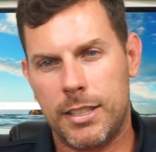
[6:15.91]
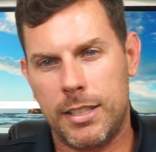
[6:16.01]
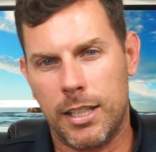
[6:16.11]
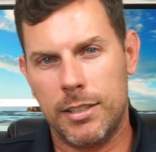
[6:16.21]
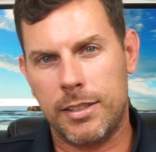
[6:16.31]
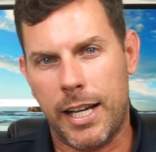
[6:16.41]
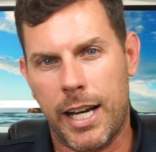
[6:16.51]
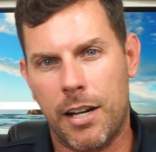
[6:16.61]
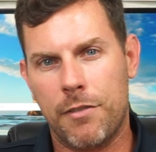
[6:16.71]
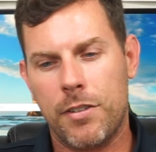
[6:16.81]
it does
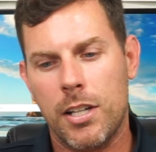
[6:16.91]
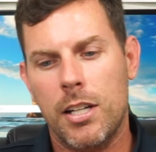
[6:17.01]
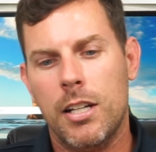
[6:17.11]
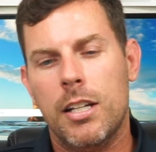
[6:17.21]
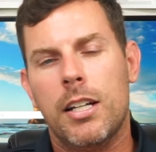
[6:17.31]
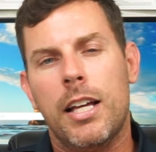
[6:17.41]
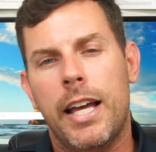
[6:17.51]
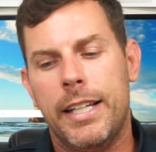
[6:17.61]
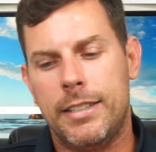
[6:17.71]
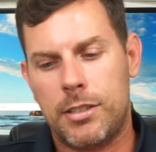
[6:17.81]
have
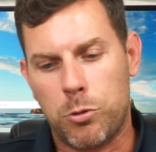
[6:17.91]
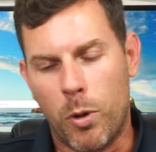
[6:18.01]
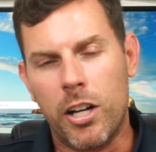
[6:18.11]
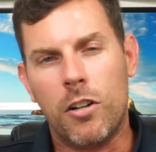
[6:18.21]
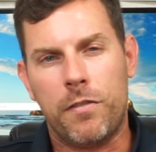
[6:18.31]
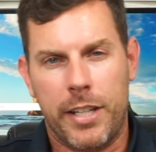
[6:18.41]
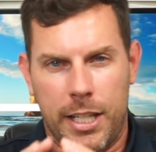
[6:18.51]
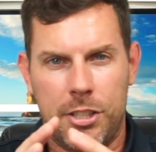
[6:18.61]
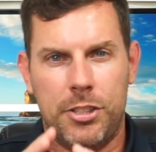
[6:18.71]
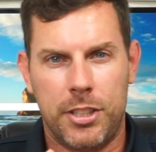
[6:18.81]
a
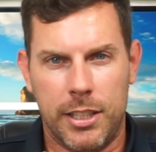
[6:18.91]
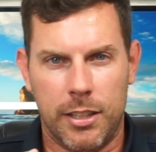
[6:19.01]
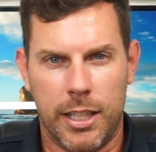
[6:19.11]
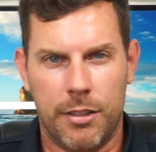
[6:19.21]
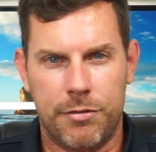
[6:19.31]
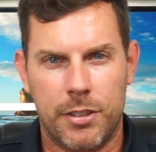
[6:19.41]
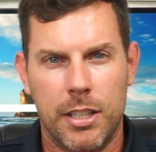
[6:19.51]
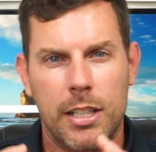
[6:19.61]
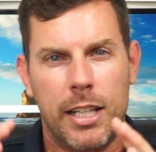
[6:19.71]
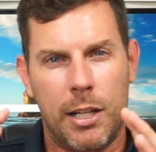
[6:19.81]
12-inch seat lift.
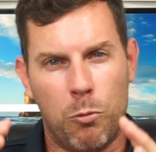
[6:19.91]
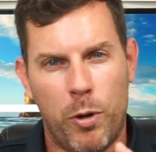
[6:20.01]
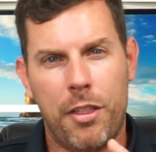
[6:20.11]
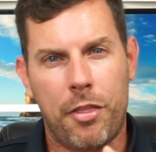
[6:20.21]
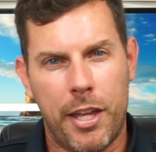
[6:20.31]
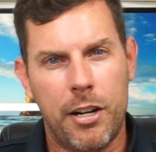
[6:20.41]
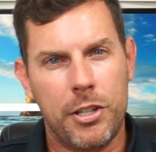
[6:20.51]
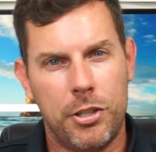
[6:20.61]
And with their